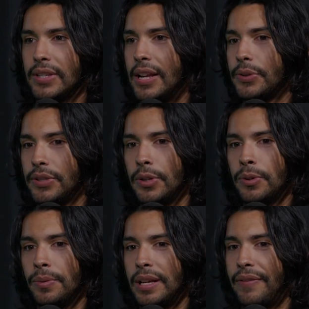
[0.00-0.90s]
and I'll
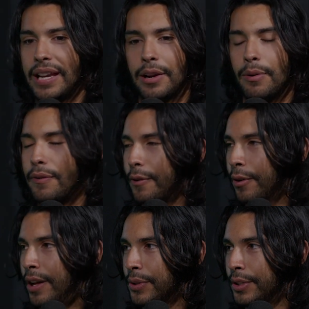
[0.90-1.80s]
still, if I get a
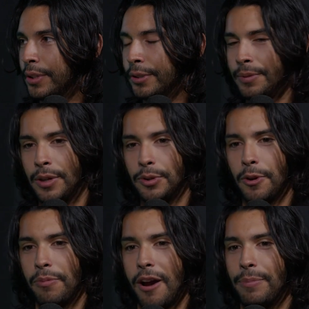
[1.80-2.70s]
referral, I'll still,
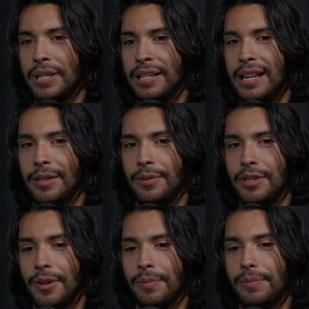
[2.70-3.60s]
show property
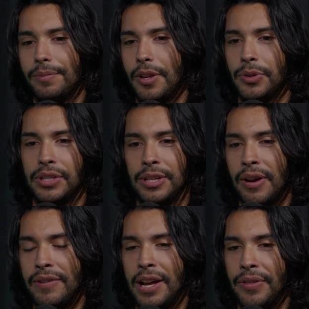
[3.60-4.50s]
and close a deal
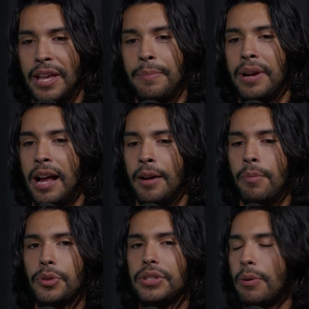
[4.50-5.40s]
every now and then. But
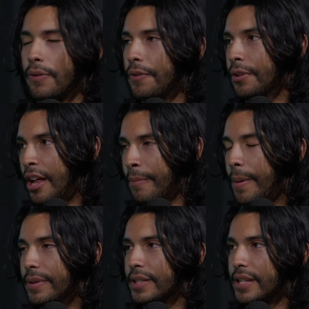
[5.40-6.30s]
mostly I refer a lot of my
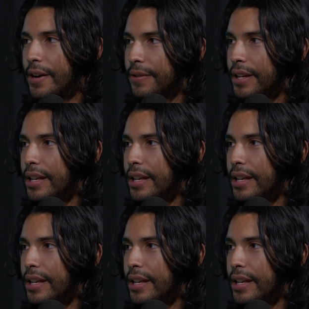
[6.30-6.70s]
business out.